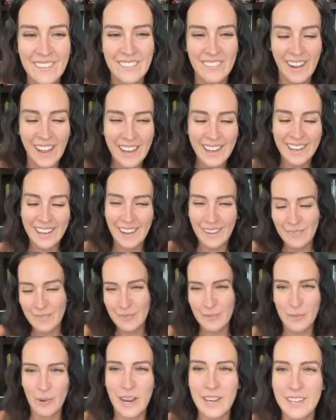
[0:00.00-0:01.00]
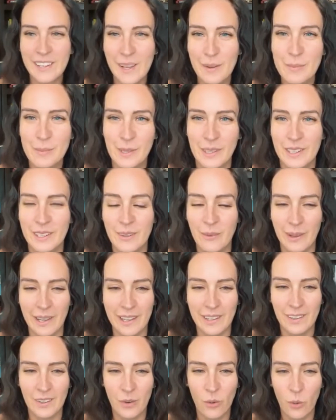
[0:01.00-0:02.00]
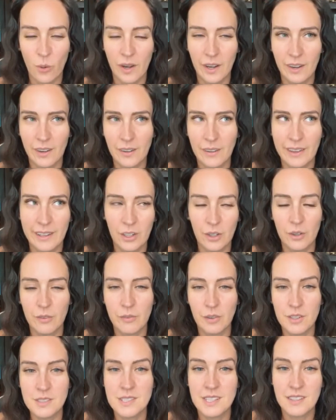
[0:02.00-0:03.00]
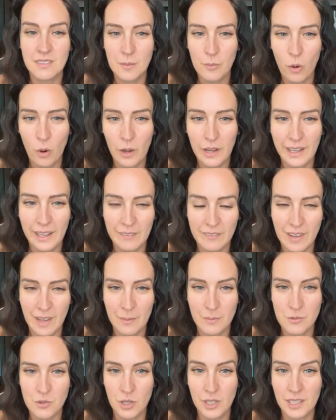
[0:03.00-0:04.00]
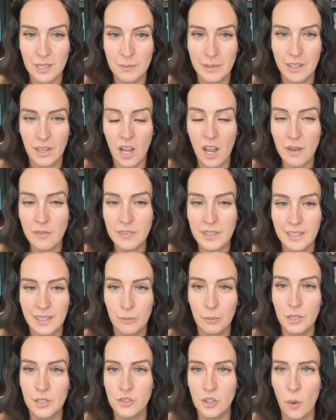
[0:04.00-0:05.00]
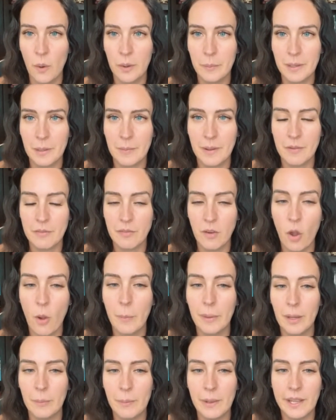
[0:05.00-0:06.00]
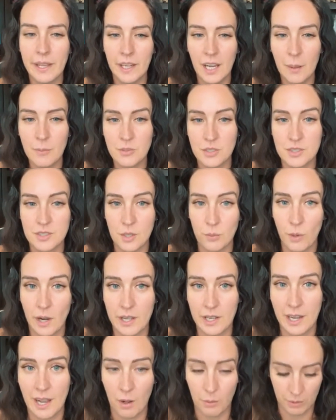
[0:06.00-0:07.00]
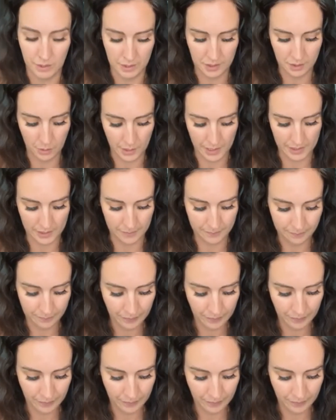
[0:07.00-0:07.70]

right? And I'll write it up really quick. Or like first thing in the morning if I'm drinking my coffee and I really don't want to be on my phone, but I pick it up just to write it out really quick.